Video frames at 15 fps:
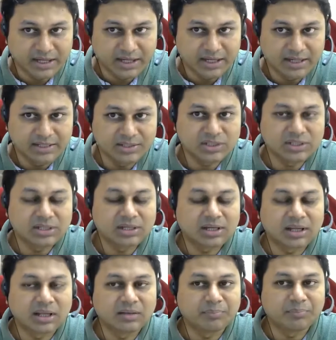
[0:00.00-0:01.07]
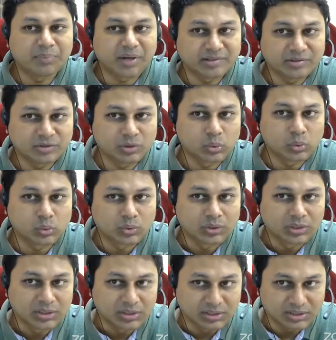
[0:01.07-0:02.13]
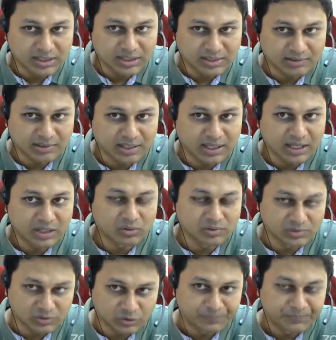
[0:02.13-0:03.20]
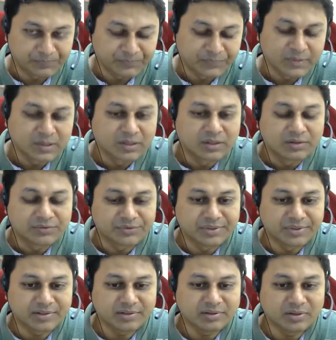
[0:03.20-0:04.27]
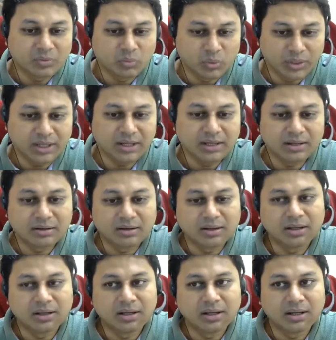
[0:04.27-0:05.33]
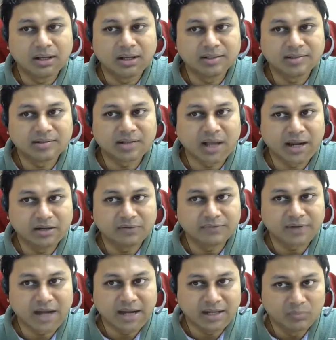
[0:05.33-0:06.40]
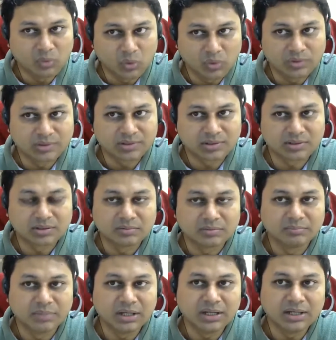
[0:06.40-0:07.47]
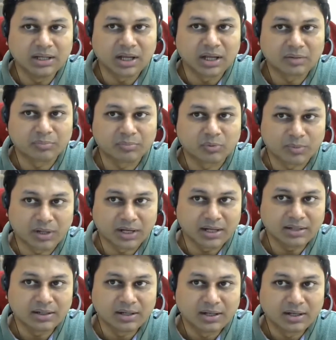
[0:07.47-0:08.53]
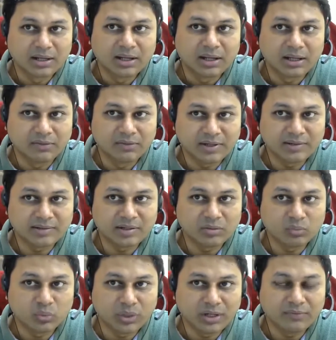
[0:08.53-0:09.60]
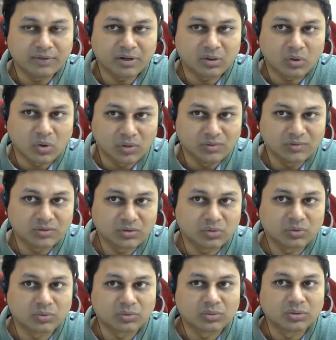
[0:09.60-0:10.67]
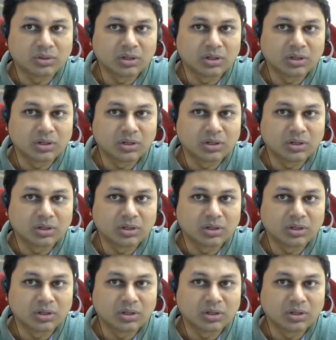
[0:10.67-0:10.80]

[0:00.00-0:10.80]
energy can pass through this layer also. So this is the way this kind of cladding modes mainly are propagated. Evanescent wave are also